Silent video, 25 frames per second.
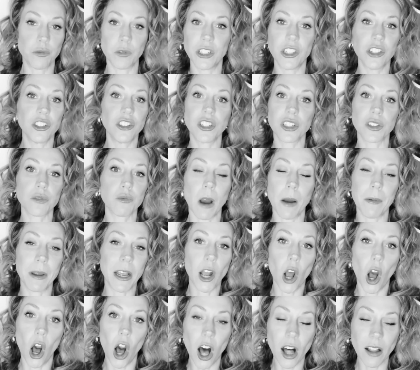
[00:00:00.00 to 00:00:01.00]
which is just why we
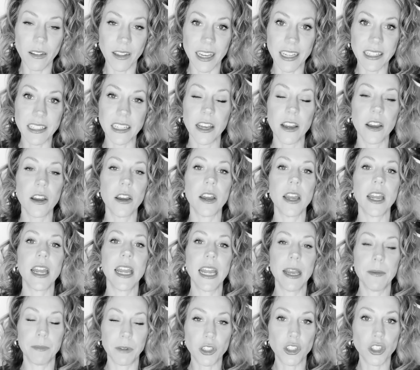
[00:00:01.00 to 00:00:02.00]
call it
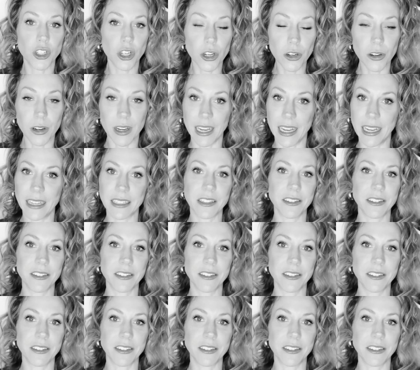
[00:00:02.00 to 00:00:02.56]
immaturity.